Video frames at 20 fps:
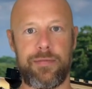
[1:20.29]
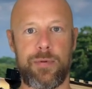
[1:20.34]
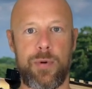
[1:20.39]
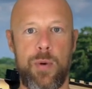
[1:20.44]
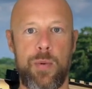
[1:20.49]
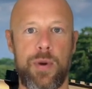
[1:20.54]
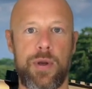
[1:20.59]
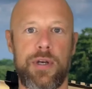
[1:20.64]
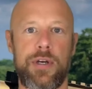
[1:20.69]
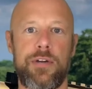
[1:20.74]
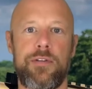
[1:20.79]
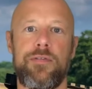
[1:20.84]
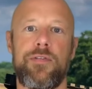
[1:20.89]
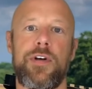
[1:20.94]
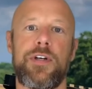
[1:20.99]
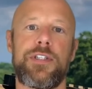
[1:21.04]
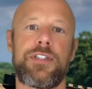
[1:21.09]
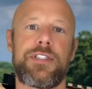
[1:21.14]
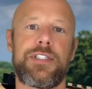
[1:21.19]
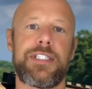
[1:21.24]
what we're gonna do
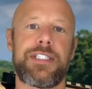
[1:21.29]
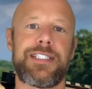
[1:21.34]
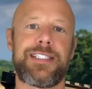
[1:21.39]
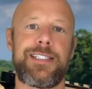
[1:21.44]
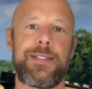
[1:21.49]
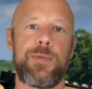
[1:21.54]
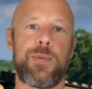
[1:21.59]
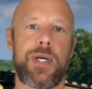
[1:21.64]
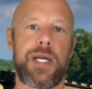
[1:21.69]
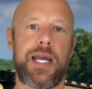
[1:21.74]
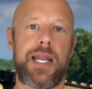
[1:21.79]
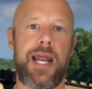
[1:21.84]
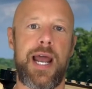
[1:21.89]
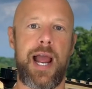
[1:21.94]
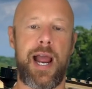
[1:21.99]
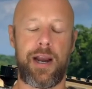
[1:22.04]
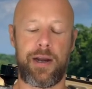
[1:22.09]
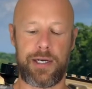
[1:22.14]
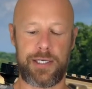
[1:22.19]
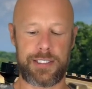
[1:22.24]
first is see what kind of
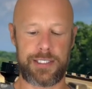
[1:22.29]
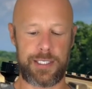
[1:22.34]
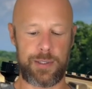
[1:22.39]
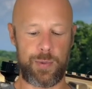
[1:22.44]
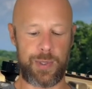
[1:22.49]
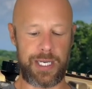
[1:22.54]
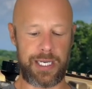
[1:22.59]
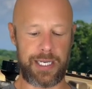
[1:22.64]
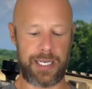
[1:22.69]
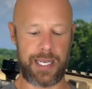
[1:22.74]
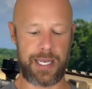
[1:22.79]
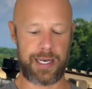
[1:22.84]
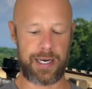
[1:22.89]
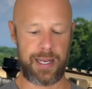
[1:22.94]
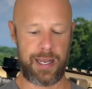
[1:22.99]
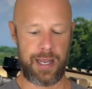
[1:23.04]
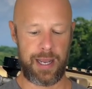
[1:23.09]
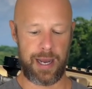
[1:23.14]
accuracy we can get